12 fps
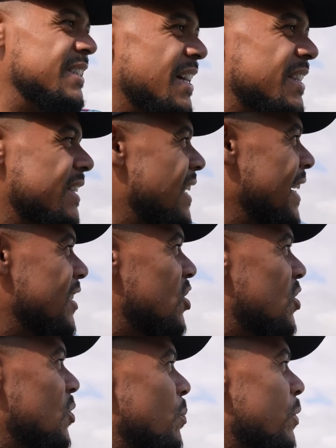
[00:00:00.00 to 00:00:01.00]
Nothing like
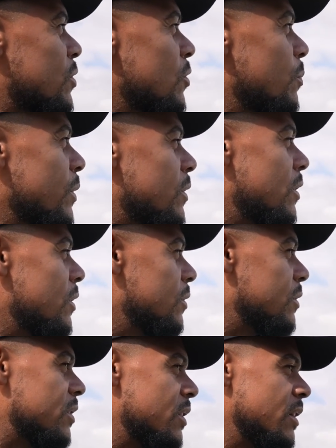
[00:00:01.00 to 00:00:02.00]
super, super
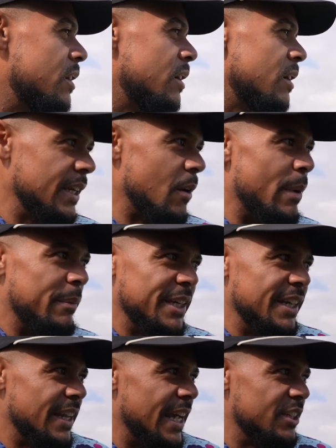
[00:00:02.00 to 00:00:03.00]
close. I think I'll probably
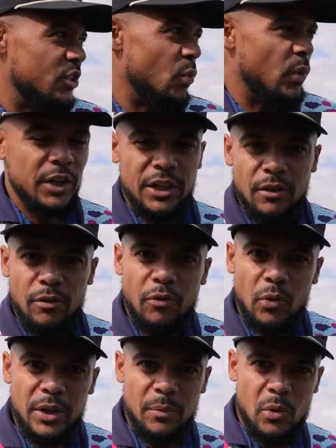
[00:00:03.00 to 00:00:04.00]
get like 20 or
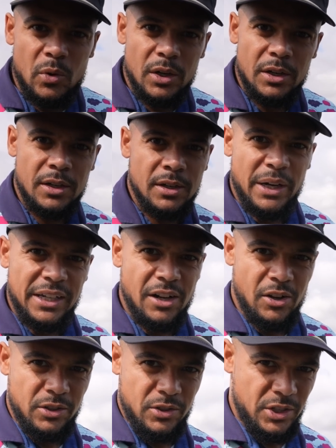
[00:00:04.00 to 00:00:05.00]
40 more. Probably get
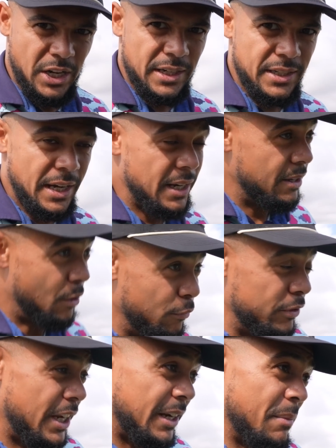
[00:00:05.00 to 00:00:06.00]
100 shots at it.
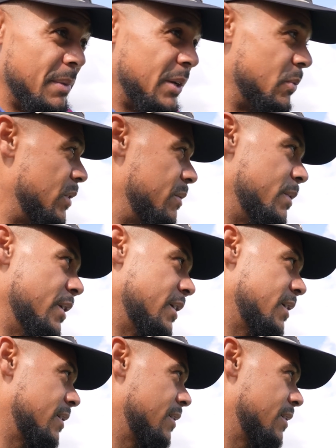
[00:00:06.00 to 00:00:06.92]
Hopefully I can make one, but